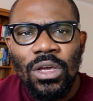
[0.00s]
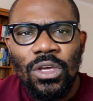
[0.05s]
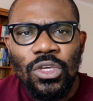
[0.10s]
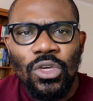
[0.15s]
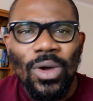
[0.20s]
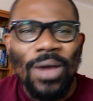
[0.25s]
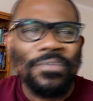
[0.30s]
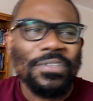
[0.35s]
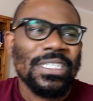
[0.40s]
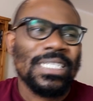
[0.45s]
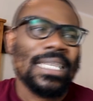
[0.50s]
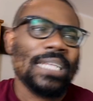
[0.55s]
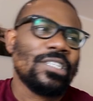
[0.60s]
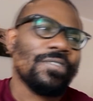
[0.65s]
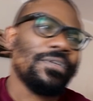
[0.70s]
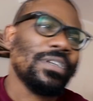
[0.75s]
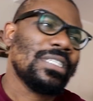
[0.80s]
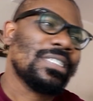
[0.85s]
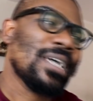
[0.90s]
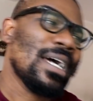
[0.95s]
You have a sense
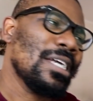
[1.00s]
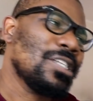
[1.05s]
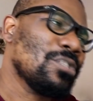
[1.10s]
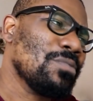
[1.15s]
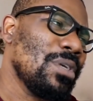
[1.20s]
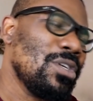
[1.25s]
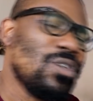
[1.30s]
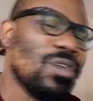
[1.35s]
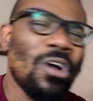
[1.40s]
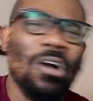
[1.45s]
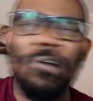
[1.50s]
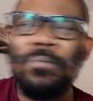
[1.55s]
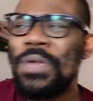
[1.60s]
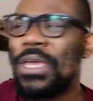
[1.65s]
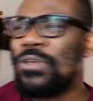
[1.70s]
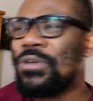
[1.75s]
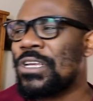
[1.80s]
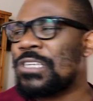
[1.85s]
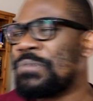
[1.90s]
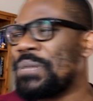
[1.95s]
of entitlement. You come
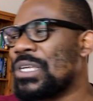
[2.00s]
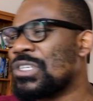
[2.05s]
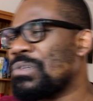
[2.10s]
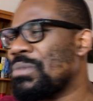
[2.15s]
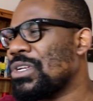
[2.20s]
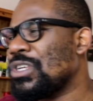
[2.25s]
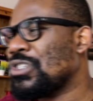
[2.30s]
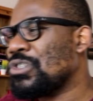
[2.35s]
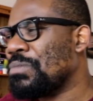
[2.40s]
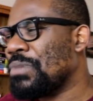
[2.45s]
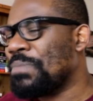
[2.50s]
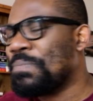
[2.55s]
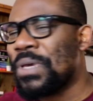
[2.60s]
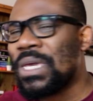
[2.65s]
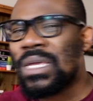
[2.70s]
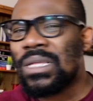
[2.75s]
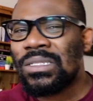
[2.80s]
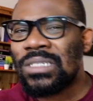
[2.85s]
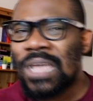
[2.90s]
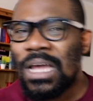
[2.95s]
here, you expect somebody to be
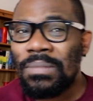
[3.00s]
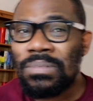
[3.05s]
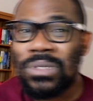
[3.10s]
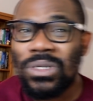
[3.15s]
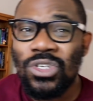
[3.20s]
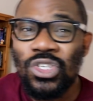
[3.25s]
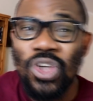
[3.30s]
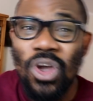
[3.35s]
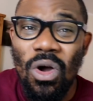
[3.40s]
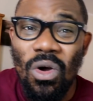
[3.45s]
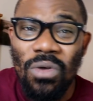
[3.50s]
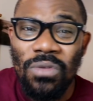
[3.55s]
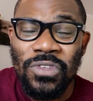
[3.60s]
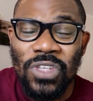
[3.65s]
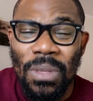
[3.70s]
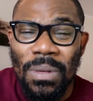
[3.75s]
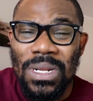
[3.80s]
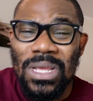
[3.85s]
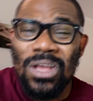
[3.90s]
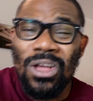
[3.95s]
picking tabs. Yo, if
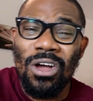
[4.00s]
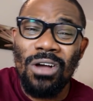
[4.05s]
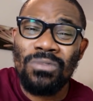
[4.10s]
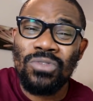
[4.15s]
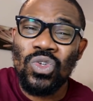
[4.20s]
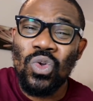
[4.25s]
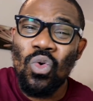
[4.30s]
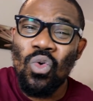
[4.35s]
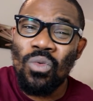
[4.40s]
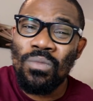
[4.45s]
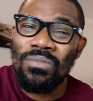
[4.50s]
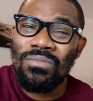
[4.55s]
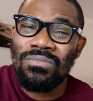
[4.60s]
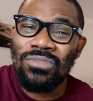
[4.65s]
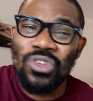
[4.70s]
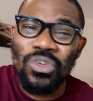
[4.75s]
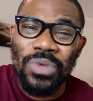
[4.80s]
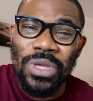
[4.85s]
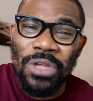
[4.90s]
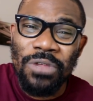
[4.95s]
somebody comes home
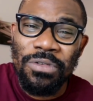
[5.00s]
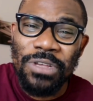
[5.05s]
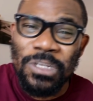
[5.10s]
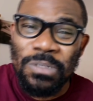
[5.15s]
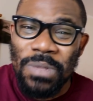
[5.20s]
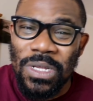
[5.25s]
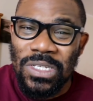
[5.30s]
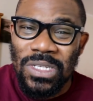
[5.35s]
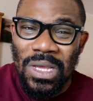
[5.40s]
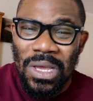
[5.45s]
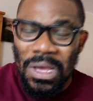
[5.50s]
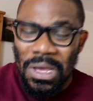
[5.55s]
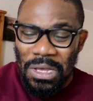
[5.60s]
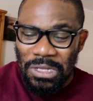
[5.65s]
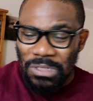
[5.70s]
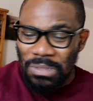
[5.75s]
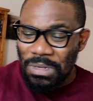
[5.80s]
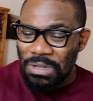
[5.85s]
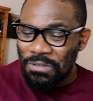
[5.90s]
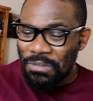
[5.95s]
during Christmas,
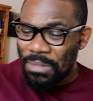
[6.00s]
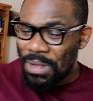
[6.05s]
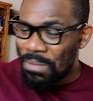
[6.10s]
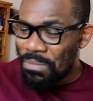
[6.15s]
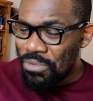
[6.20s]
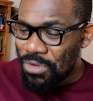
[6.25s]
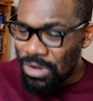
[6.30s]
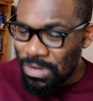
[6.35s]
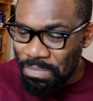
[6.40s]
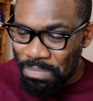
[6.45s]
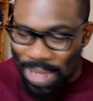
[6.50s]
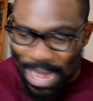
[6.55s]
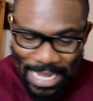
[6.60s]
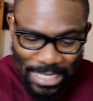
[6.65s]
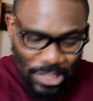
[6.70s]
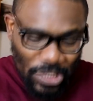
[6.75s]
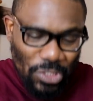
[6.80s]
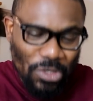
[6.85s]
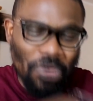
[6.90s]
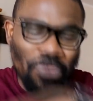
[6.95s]
somebody from abroad
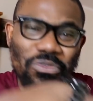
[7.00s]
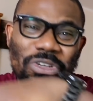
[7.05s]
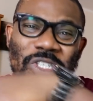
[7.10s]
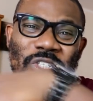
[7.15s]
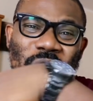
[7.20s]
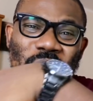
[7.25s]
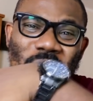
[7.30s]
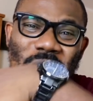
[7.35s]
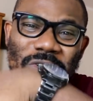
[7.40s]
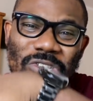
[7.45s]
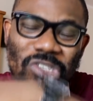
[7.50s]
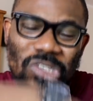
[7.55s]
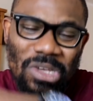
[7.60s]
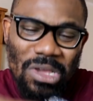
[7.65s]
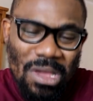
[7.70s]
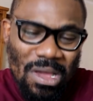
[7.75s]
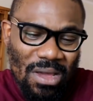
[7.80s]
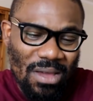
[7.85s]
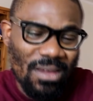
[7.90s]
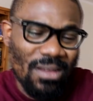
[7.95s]
buys you a wristwatch,
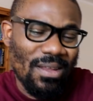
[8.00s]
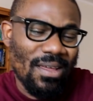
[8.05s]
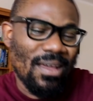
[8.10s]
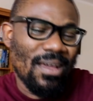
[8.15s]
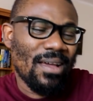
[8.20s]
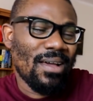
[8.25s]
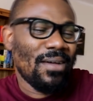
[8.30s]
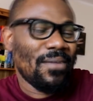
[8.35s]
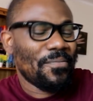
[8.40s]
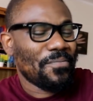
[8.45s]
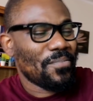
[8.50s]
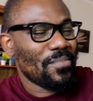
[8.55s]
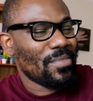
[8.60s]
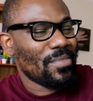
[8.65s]
and you're like,